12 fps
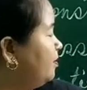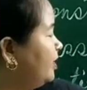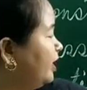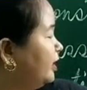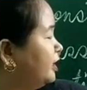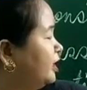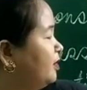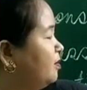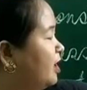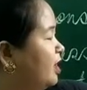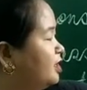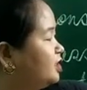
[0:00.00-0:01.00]
any,
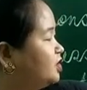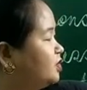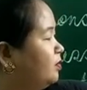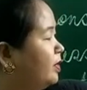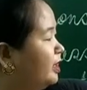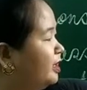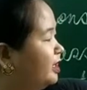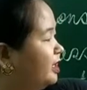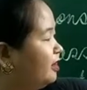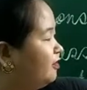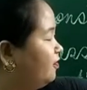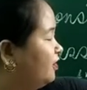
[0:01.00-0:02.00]
much, many,
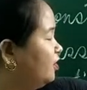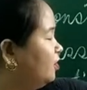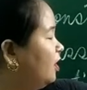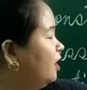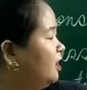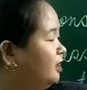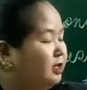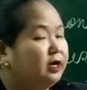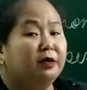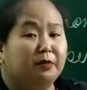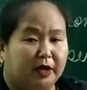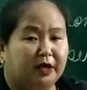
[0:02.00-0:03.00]
a few. There
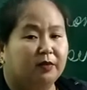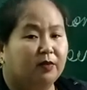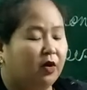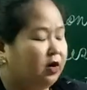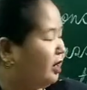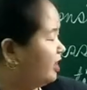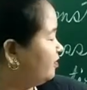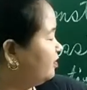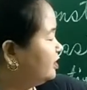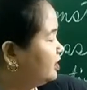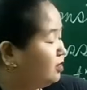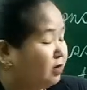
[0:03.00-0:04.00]
are many more. I have
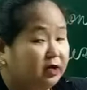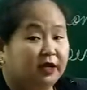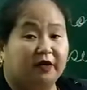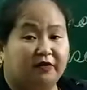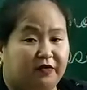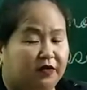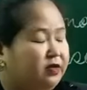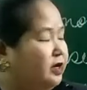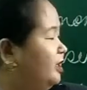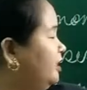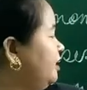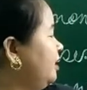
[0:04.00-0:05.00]
written only a few
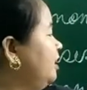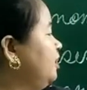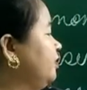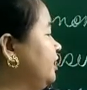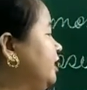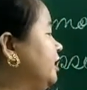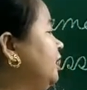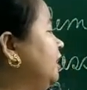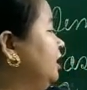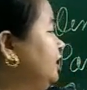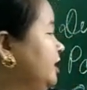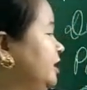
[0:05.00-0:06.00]
here. Okay.
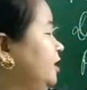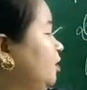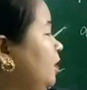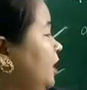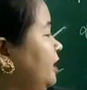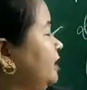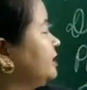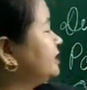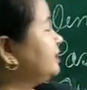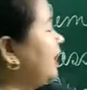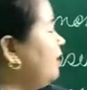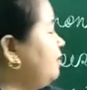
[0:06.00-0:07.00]
Here the word
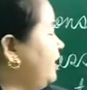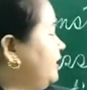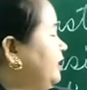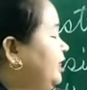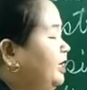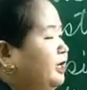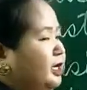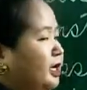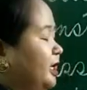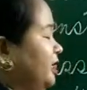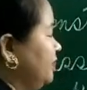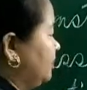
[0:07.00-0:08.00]
some and
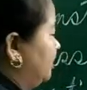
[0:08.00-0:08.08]
any,